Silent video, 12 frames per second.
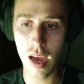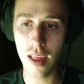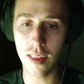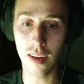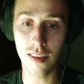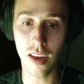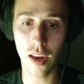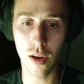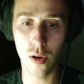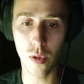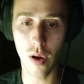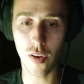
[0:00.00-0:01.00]
They said
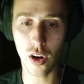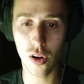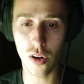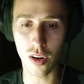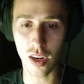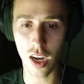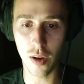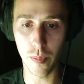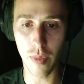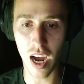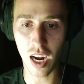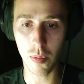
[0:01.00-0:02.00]
whoever couldn't come
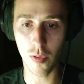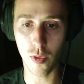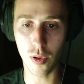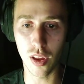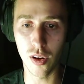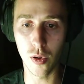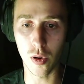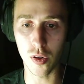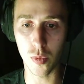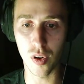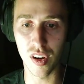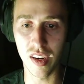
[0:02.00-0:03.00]
back before the doors
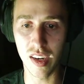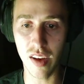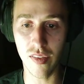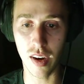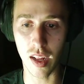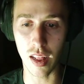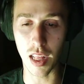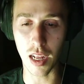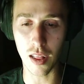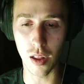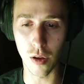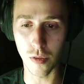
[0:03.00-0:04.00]
were definitely
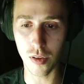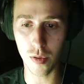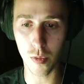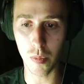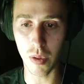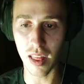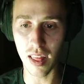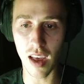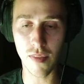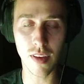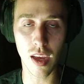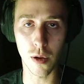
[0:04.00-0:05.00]
closed would be
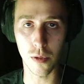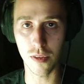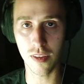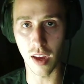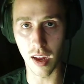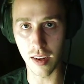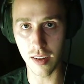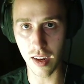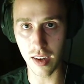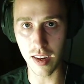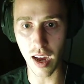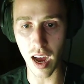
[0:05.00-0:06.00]
left outside to
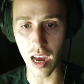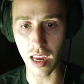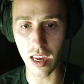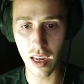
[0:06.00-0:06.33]
die.